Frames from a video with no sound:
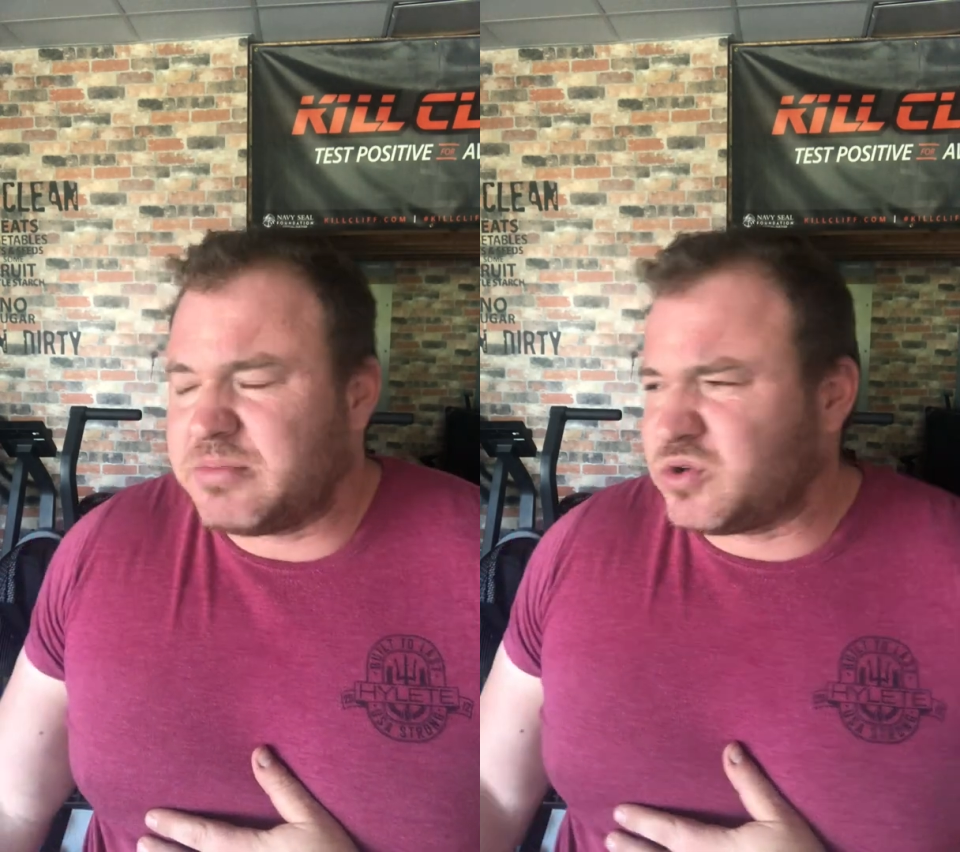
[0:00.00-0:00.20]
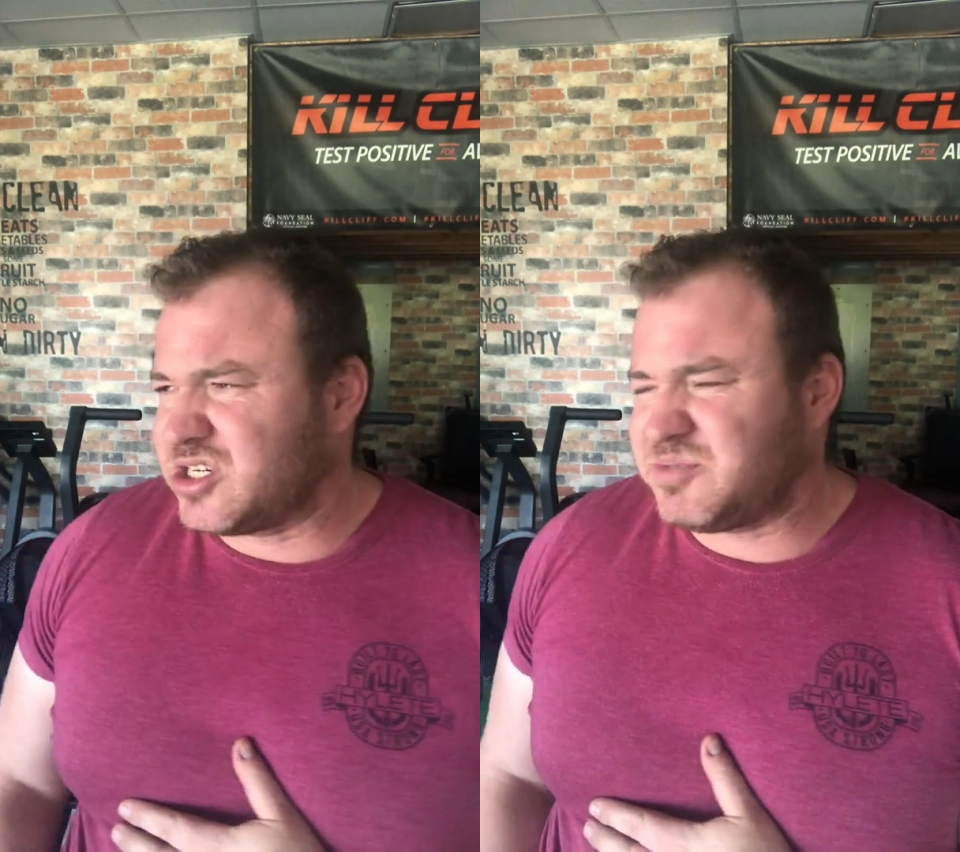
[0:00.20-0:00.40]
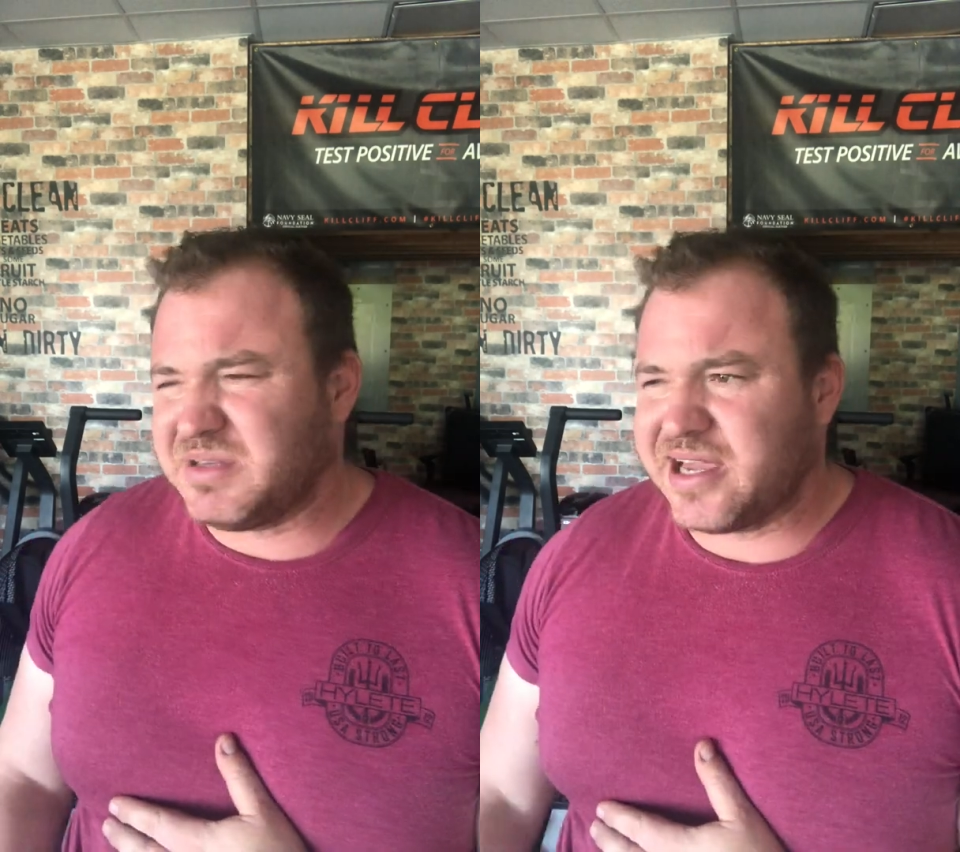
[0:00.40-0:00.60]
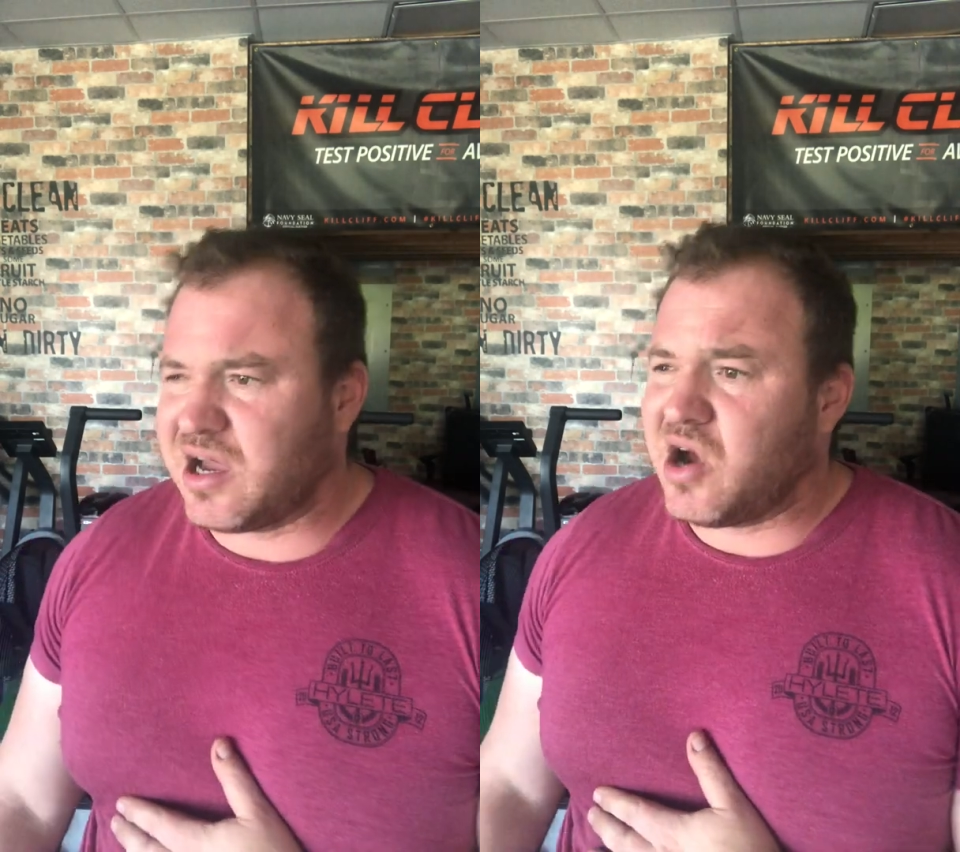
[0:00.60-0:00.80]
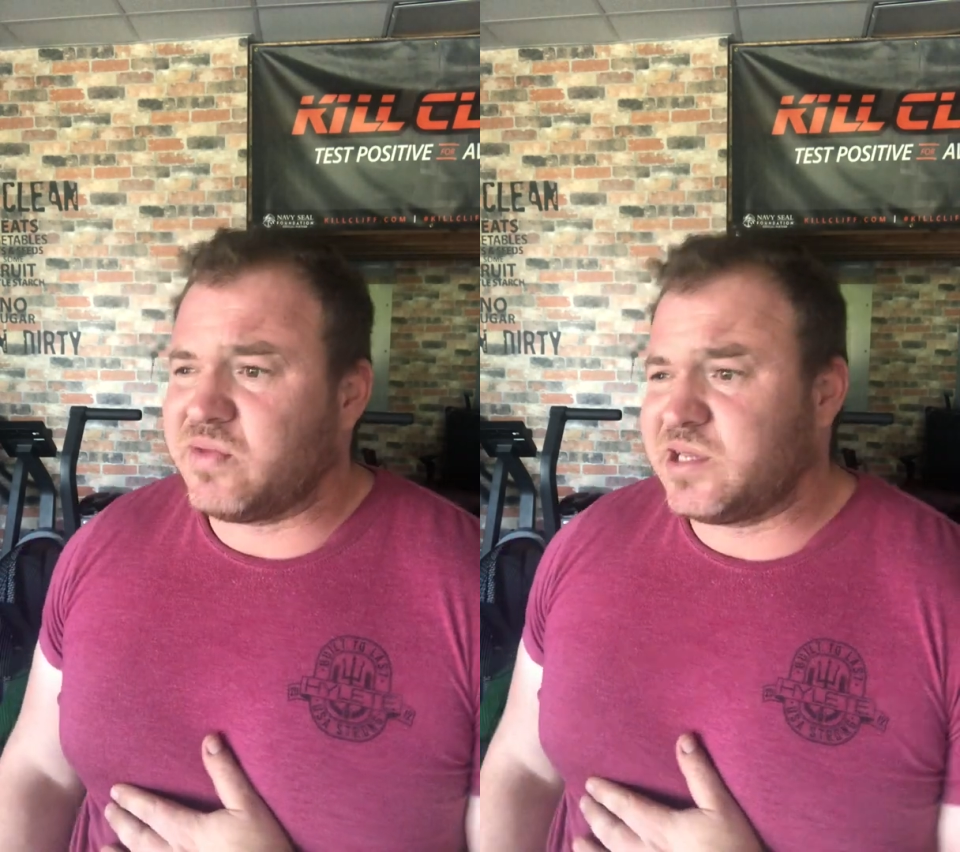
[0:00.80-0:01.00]
Do I just be like,
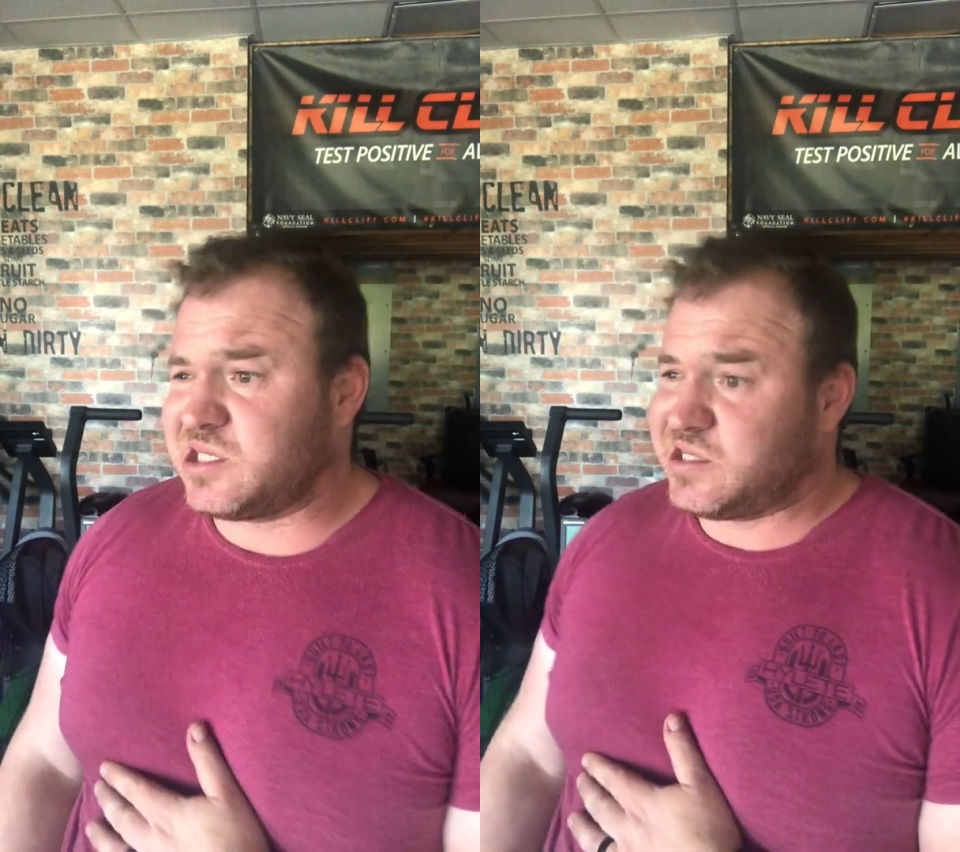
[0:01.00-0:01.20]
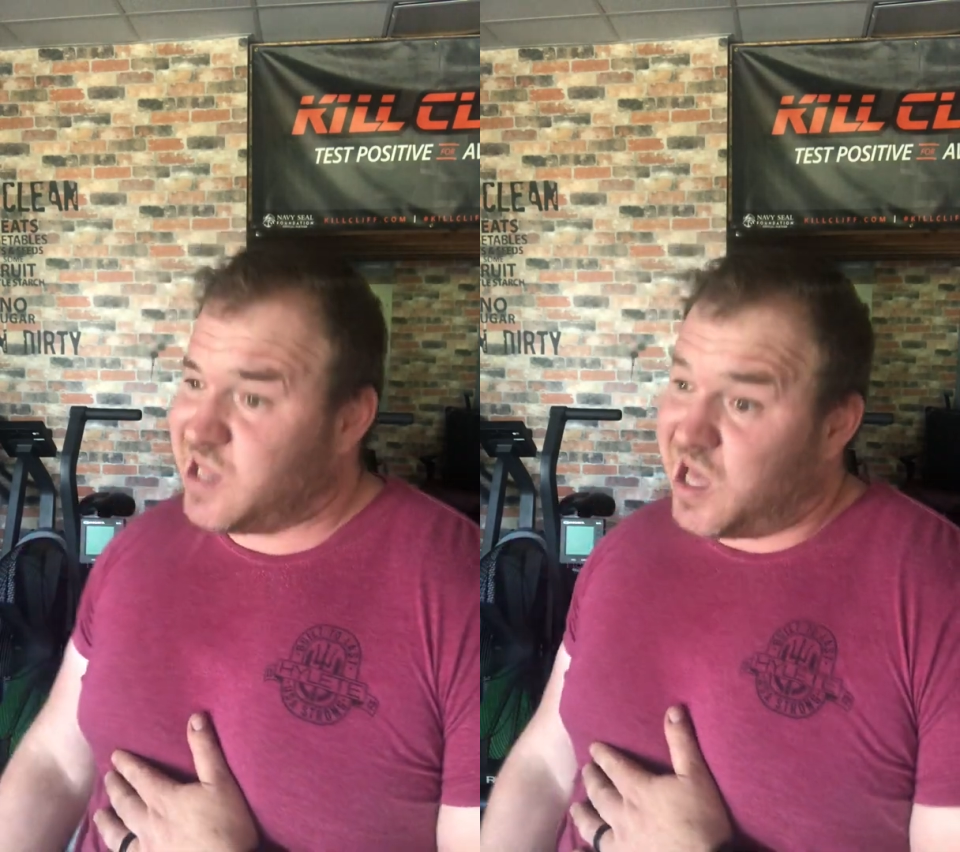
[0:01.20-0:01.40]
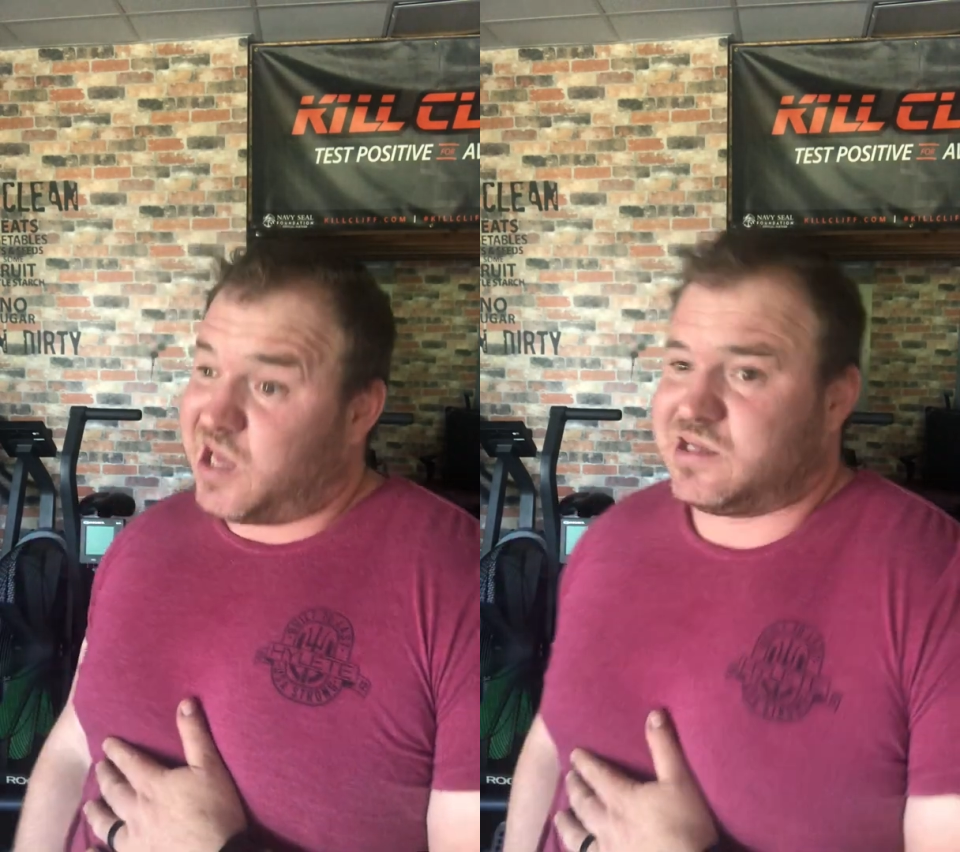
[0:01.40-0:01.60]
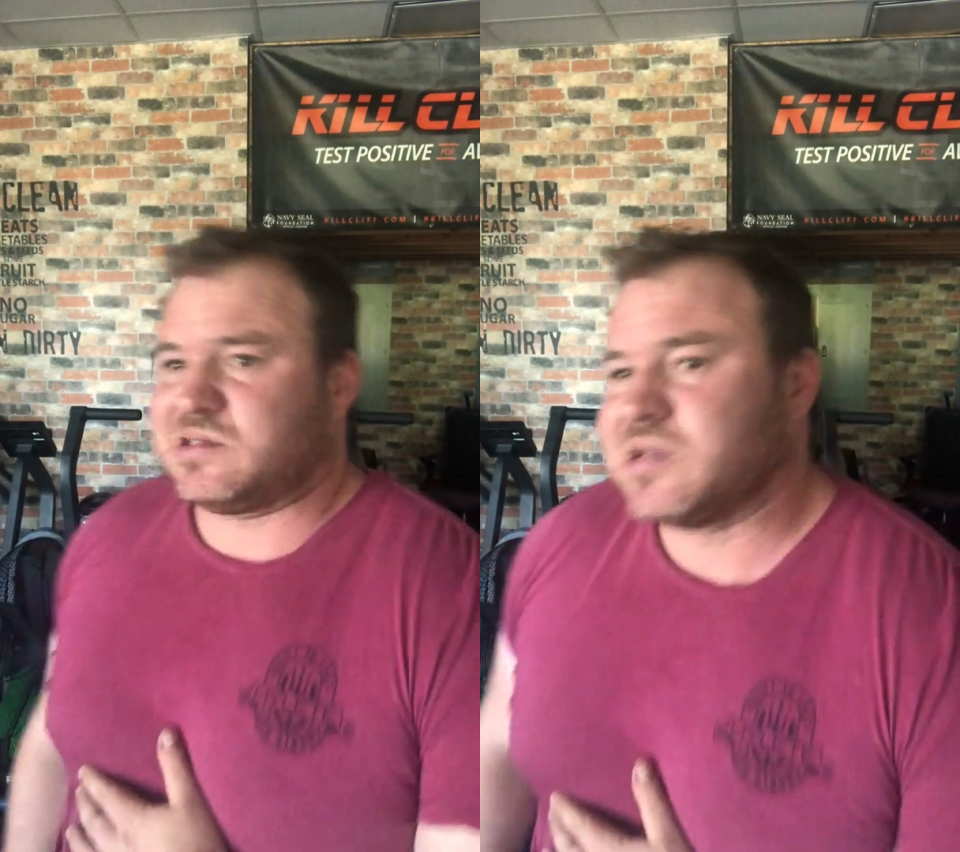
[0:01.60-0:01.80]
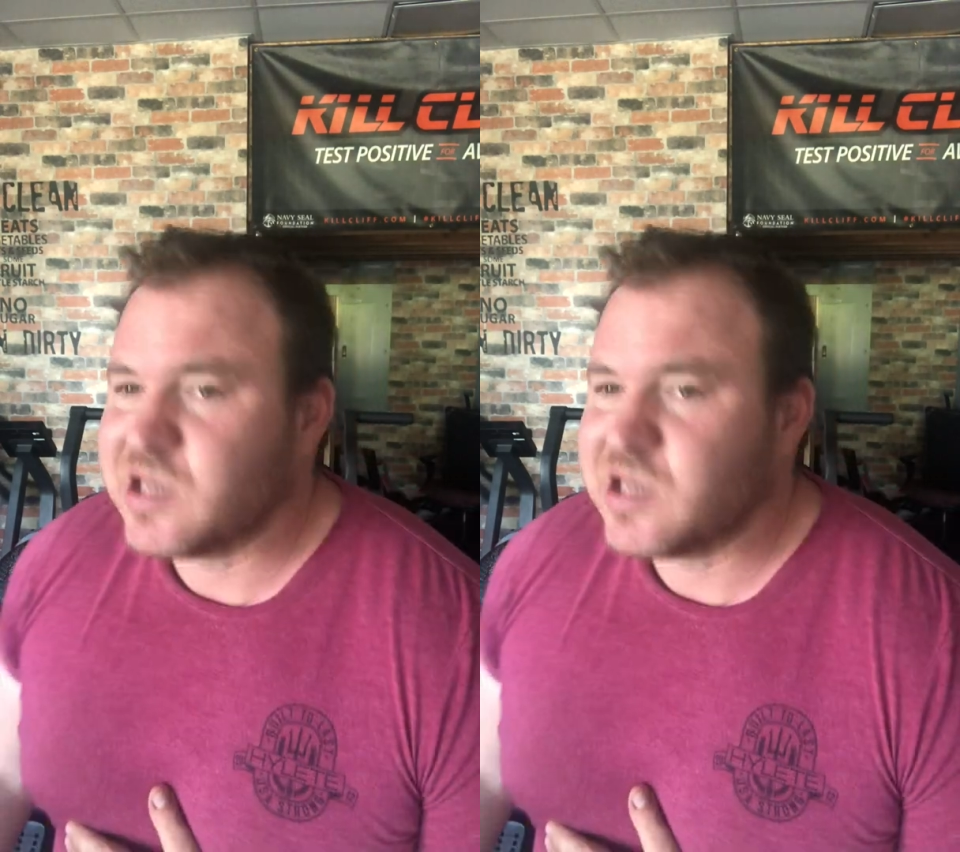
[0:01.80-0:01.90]
oh, this sucks?